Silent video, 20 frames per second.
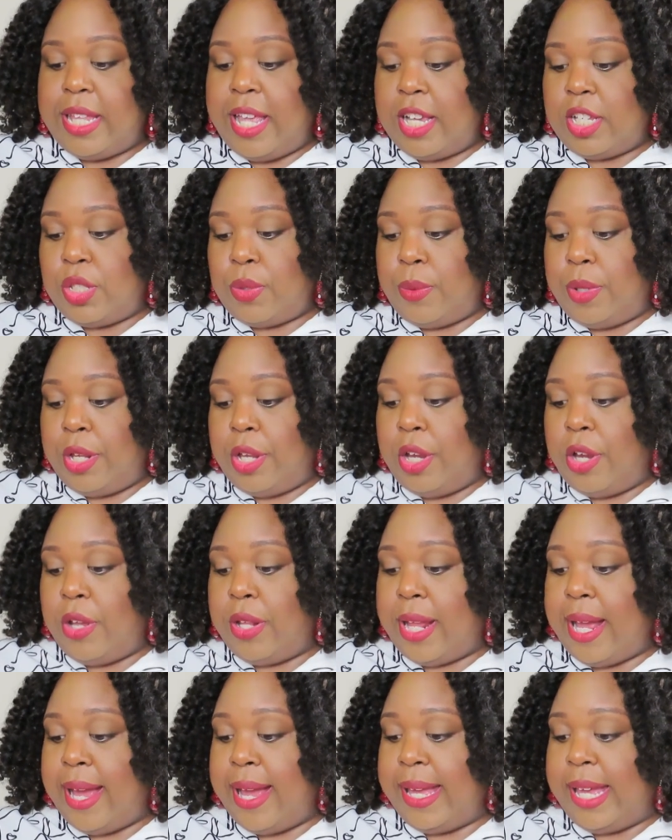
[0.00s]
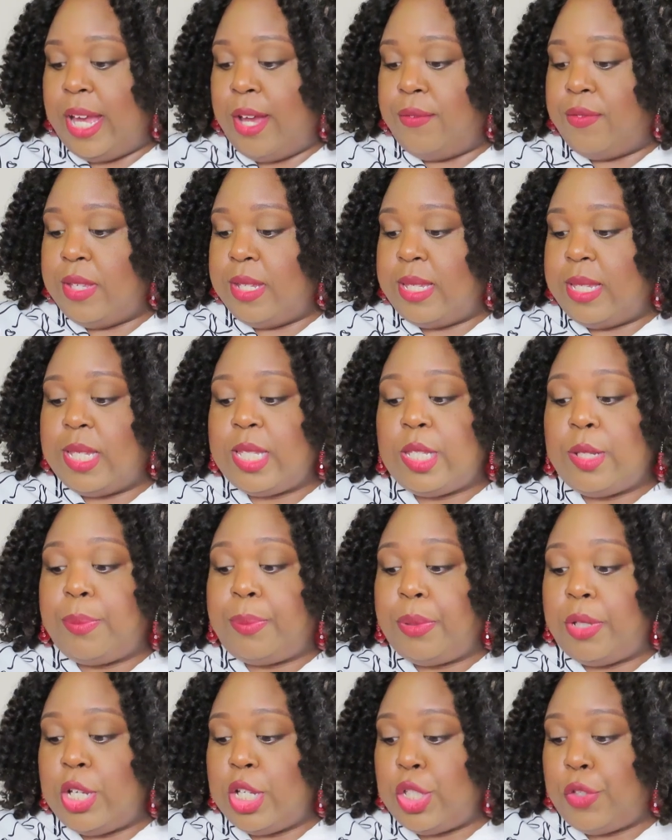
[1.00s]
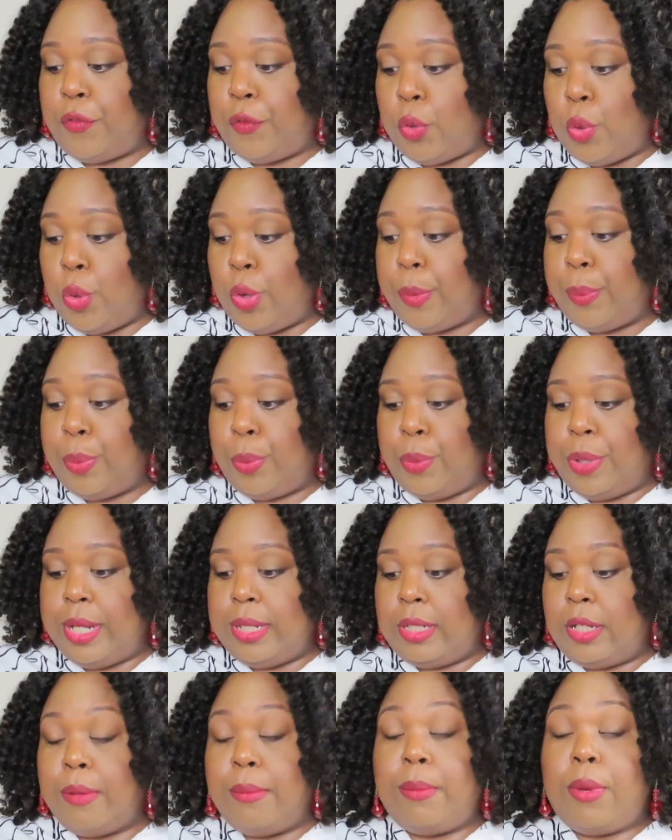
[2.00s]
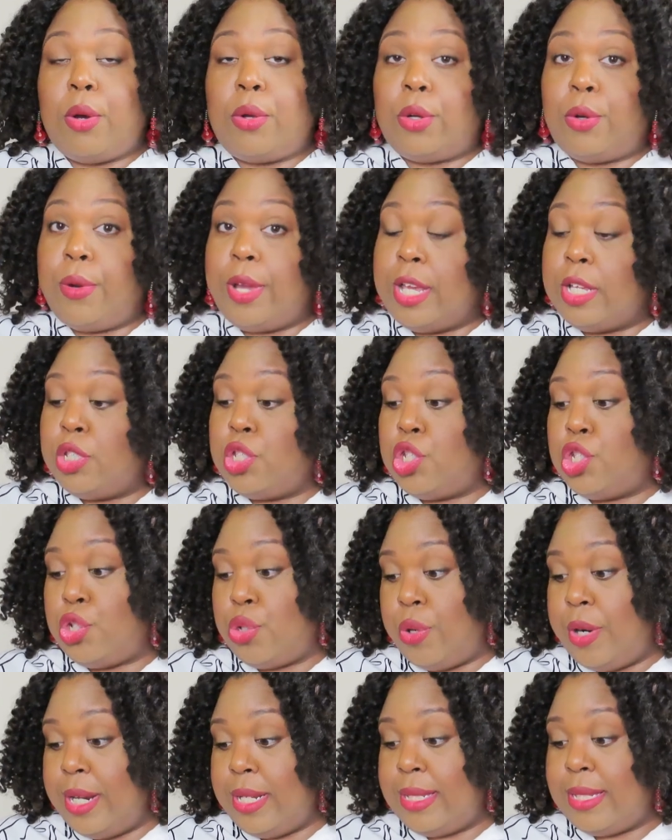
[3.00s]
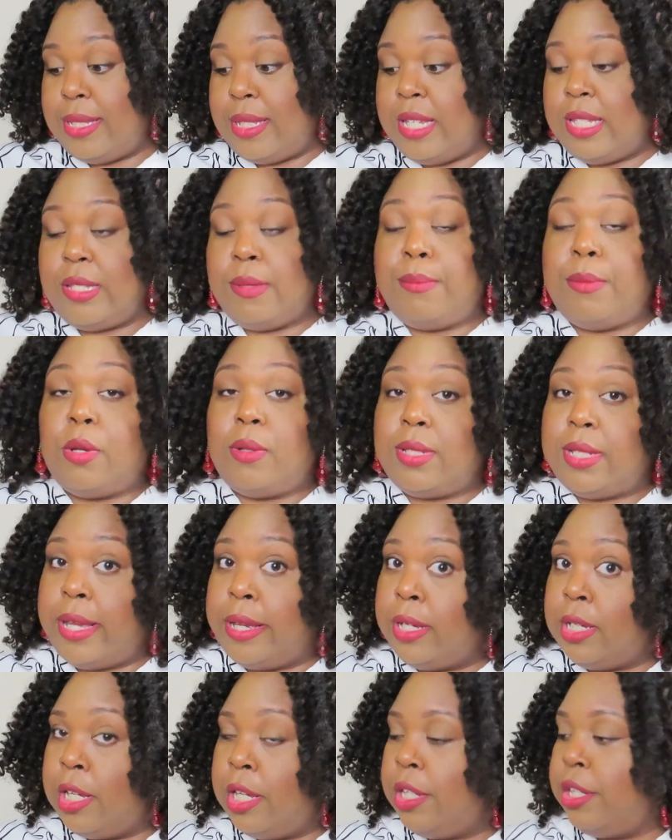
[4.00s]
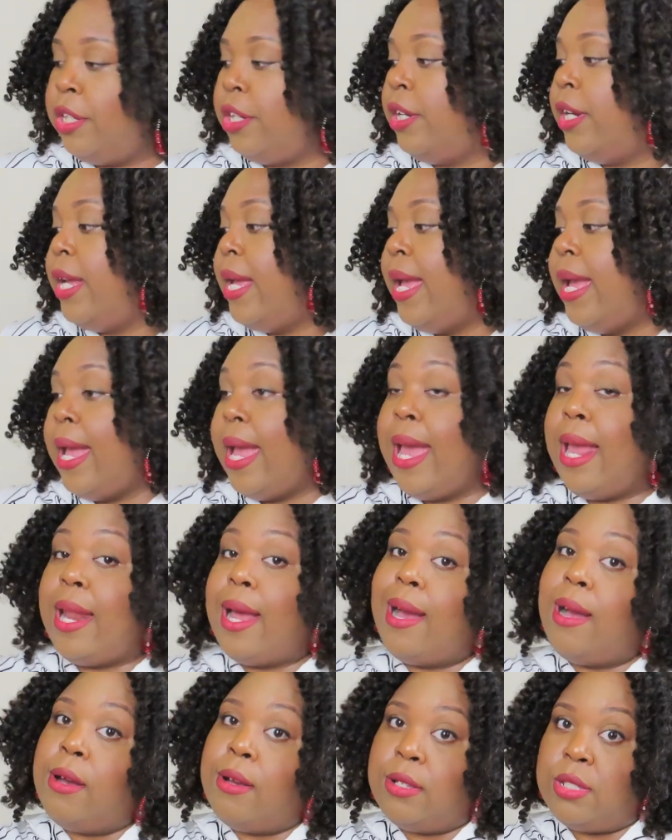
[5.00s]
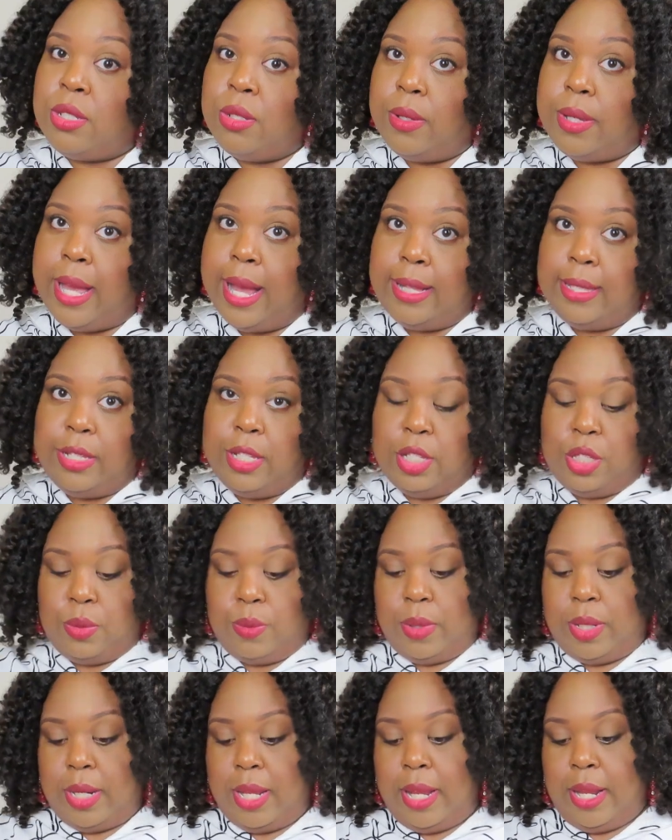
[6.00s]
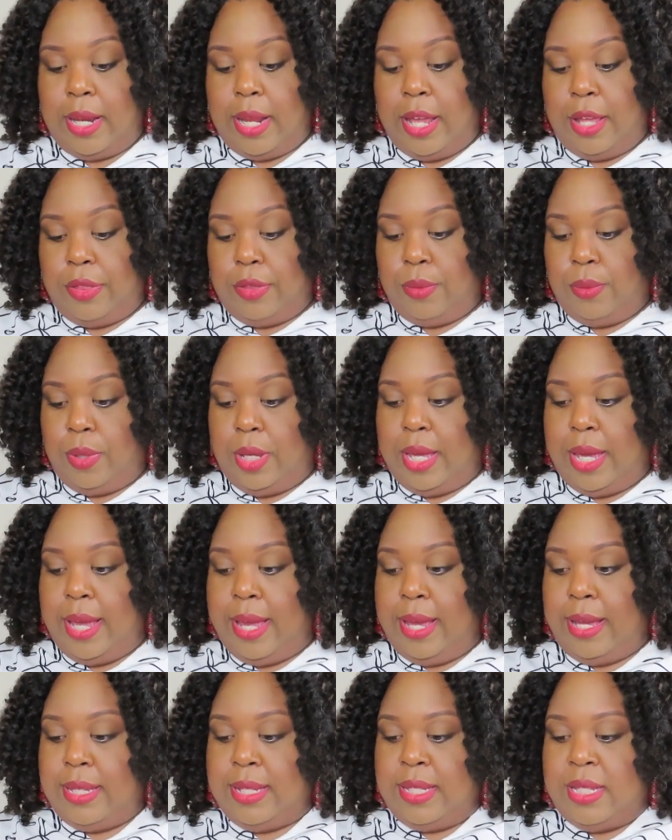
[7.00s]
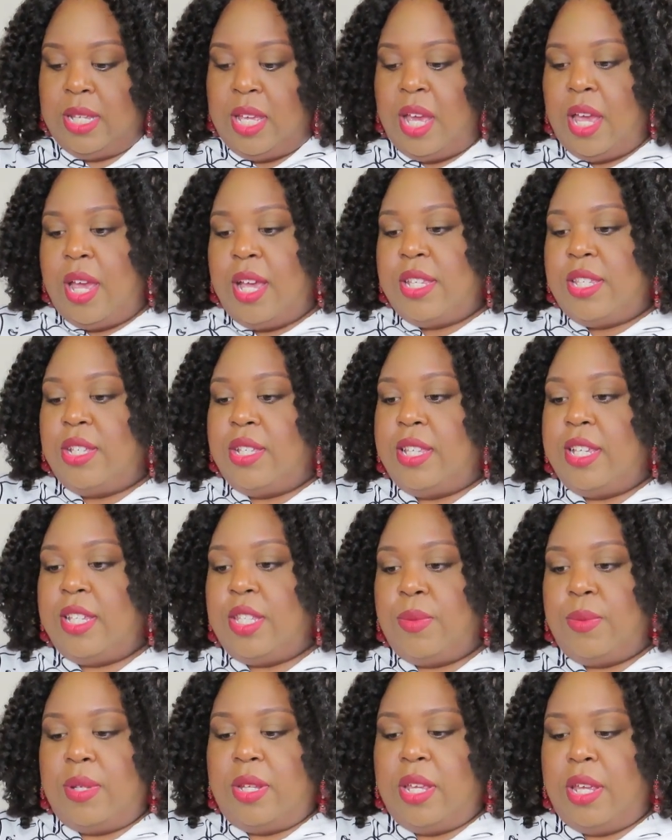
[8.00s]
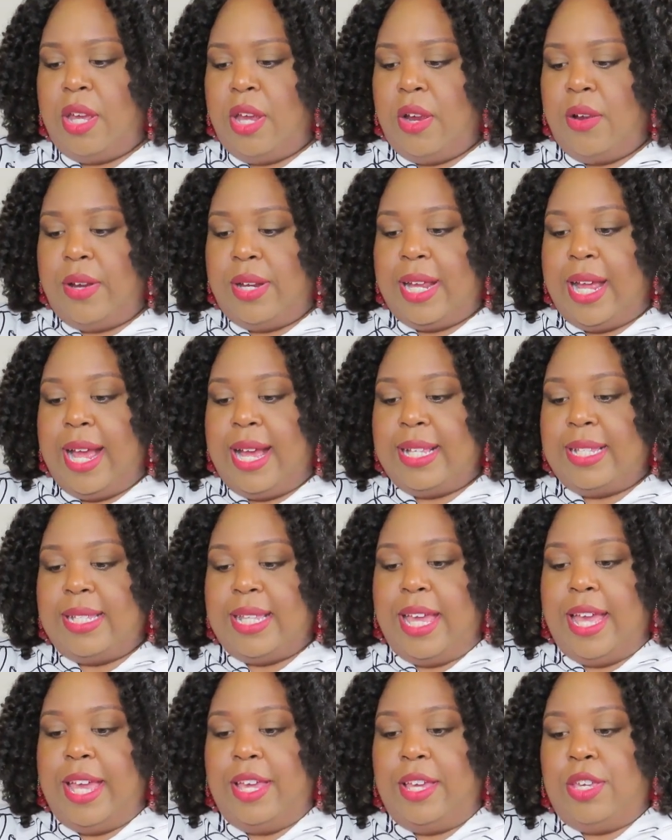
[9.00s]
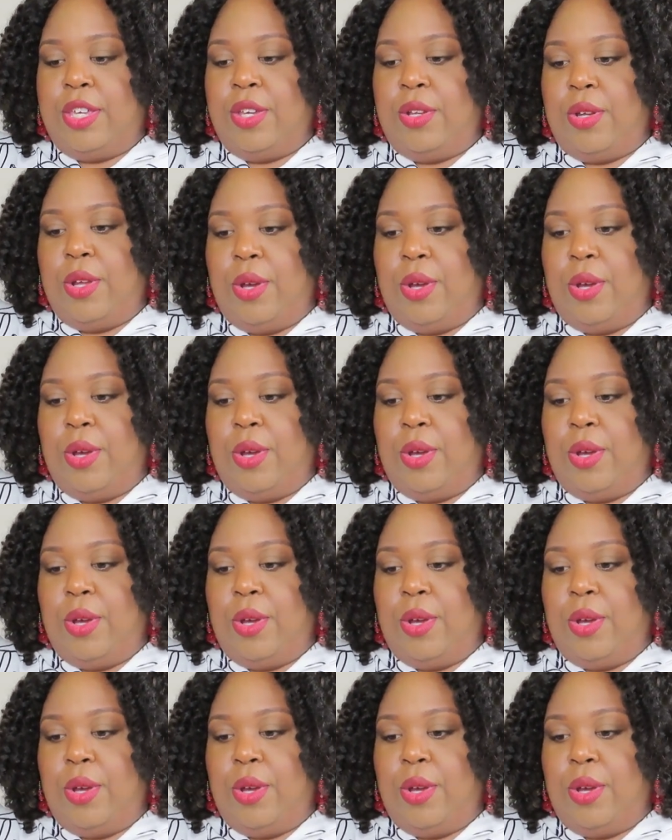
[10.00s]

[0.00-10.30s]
next one here that i have this is the plus floral print kimono and shorts it's multicolor and i also got this one in a 3x so this one here it has like you